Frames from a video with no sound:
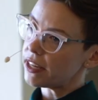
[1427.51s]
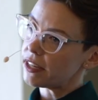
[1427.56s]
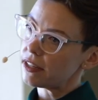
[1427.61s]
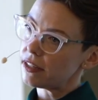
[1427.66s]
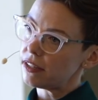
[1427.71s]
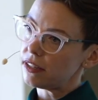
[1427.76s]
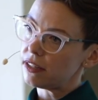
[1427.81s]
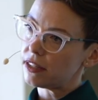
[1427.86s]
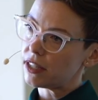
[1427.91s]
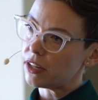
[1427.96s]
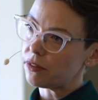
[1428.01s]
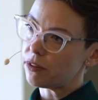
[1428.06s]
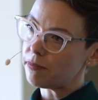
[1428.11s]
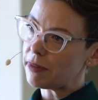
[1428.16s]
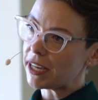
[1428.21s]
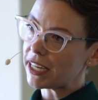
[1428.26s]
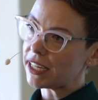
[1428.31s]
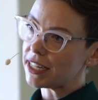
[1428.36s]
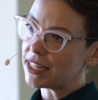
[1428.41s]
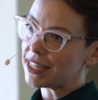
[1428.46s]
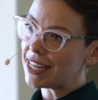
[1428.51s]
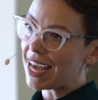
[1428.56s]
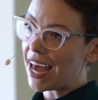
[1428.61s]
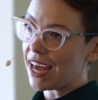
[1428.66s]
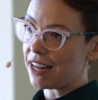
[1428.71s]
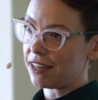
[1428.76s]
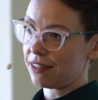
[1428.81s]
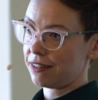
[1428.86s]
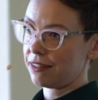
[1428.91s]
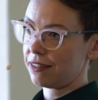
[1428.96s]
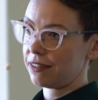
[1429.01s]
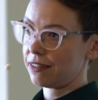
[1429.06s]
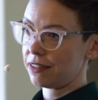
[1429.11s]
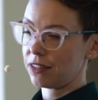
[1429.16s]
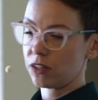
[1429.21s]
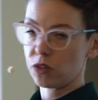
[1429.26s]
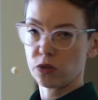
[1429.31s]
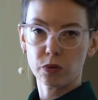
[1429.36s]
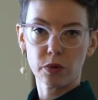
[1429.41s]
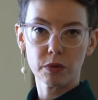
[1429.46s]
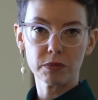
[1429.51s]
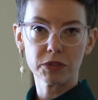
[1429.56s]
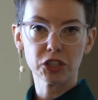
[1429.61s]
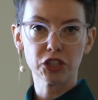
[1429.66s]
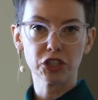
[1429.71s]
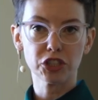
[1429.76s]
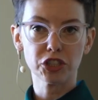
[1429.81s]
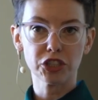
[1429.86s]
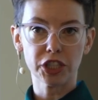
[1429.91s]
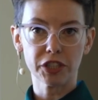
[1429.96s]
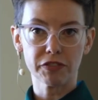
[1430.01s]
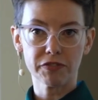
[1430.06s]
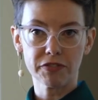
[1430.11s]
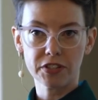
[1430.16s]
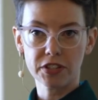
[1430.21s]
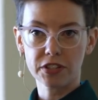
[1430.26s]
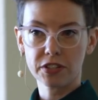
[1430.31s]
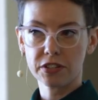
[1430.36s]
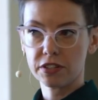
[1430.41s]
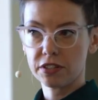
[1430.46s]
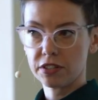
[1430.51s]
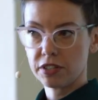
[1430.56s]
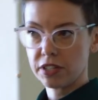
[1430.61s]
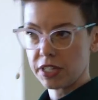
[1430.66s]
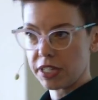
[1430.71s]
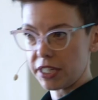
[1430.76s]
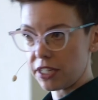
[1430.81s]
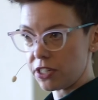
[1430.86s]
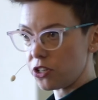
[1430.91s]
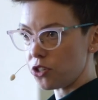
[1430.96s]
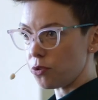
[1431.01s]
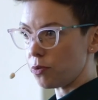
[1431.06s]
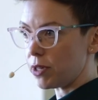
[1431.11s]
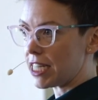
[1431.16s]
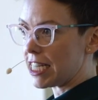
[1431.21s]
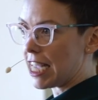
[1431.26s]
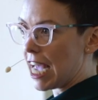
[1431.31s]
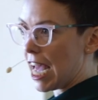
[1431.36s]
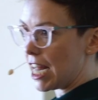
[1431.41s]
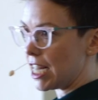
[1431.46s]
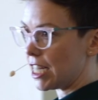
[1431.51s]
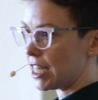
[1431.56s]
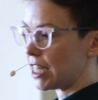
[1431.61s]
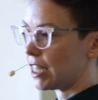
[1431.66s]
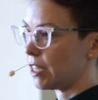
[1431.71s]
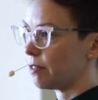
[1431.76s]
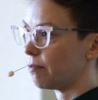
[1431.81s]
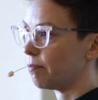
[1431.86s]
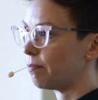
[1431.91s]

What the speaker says: thing that would make it a 10. What would shift it to a 10?